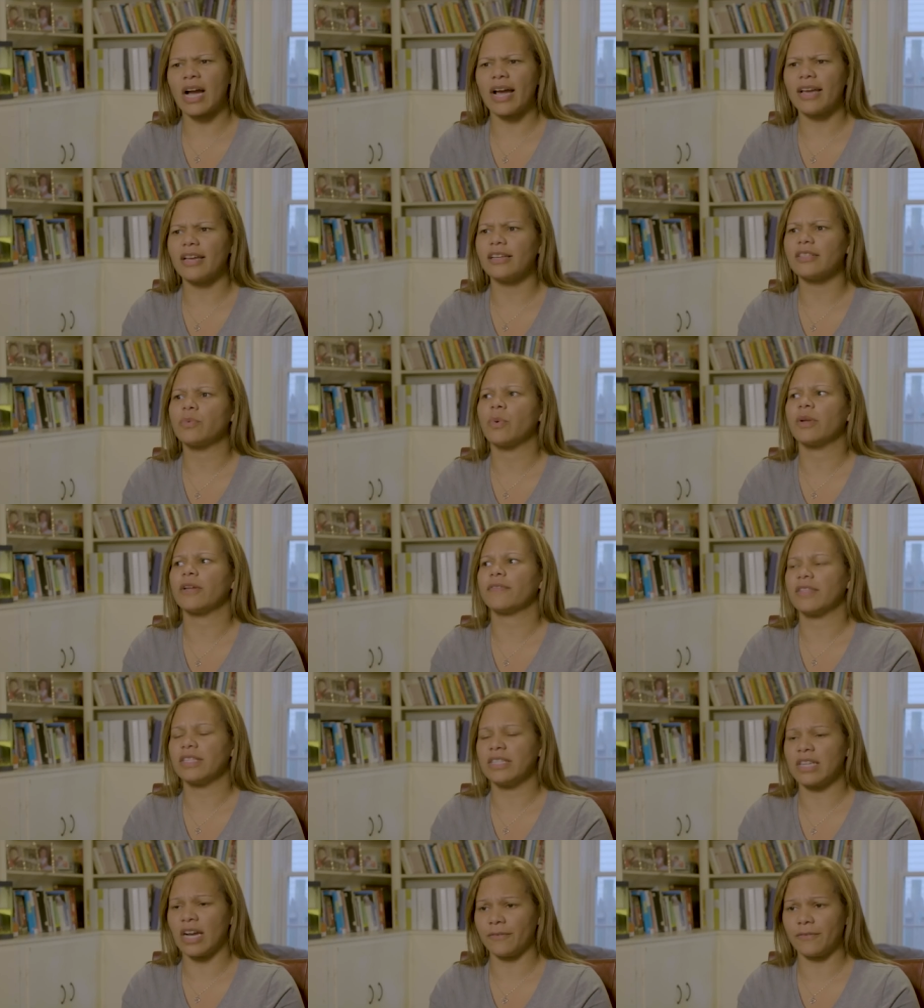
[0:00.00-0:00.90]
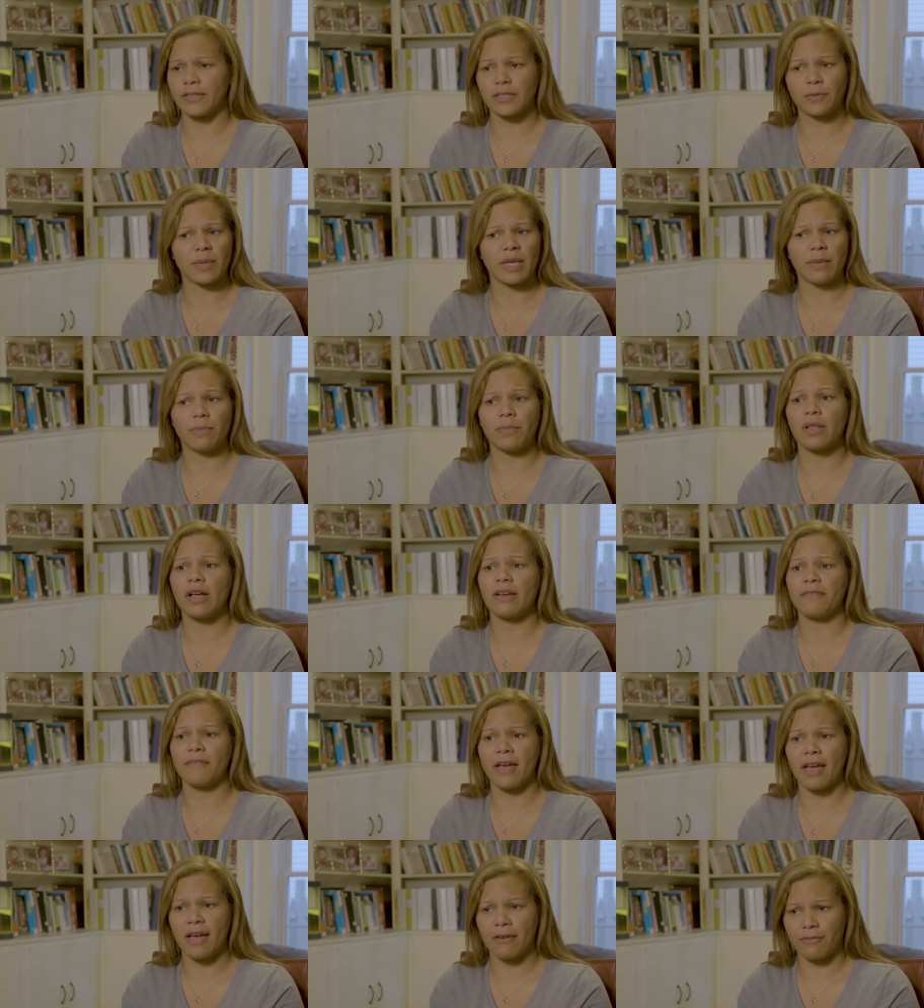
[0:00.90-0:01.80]
Kaya is one of the toughest people
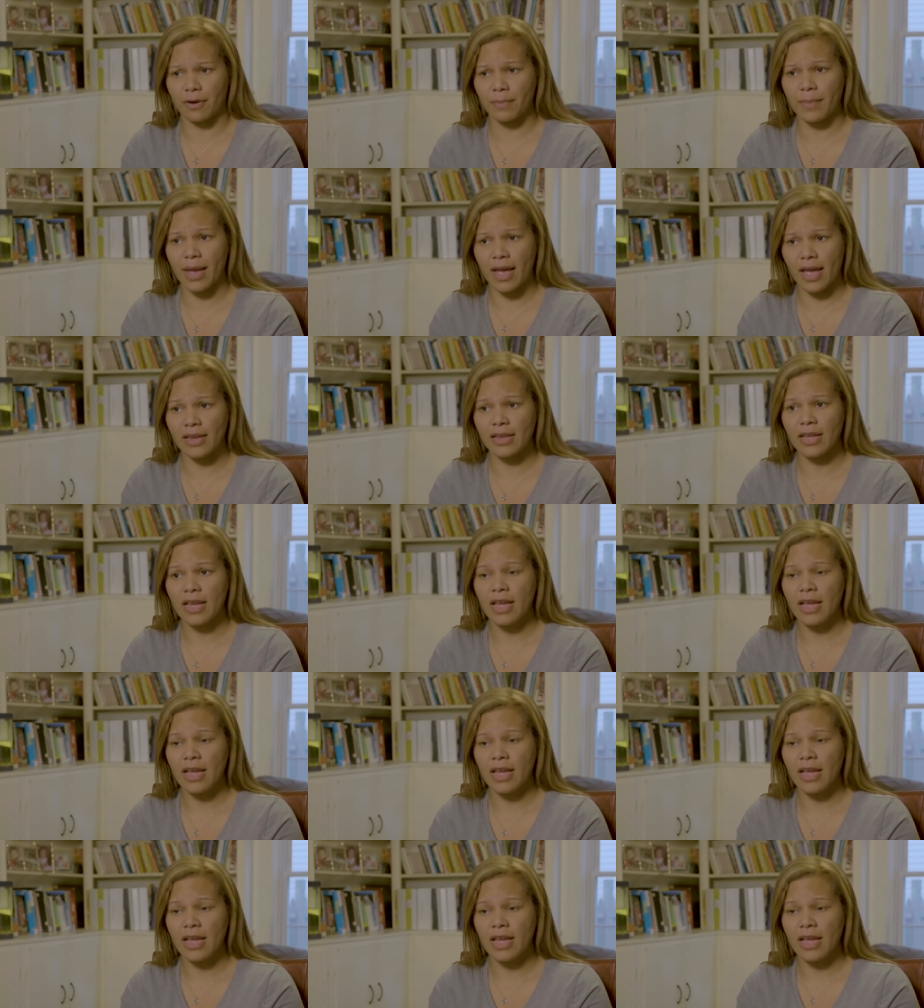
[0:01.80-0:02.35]
I've ever met.